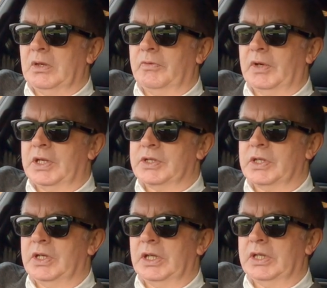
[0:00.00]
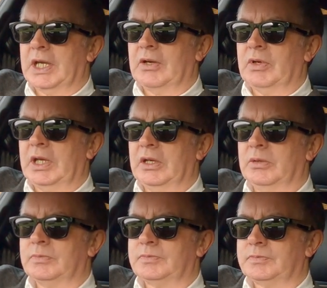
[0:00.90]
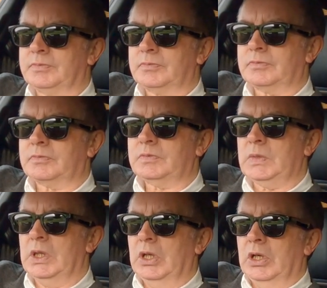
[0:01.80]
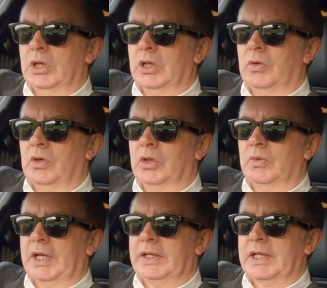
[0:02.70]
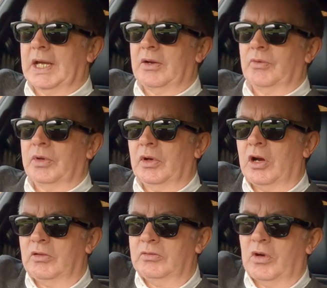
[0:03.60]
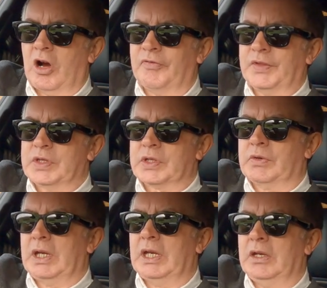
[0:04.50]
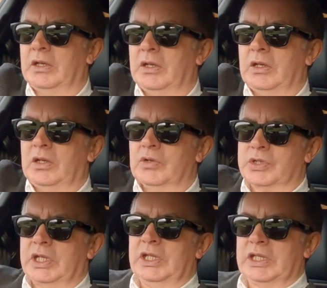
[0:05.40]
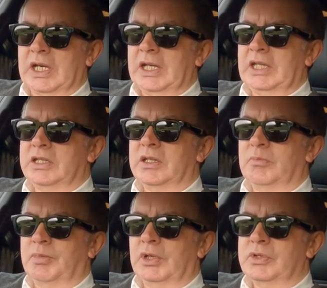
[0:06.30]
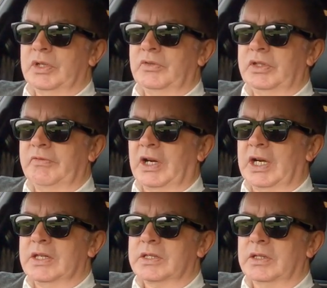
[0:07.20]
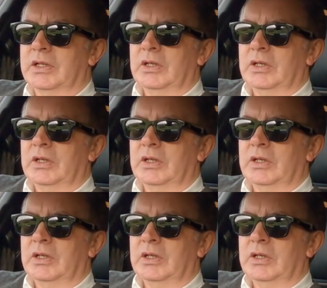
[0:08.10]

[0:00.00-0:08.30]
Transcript: if I turn it down here, go all the way down, off the screen, you'll see delete Bluetooth device.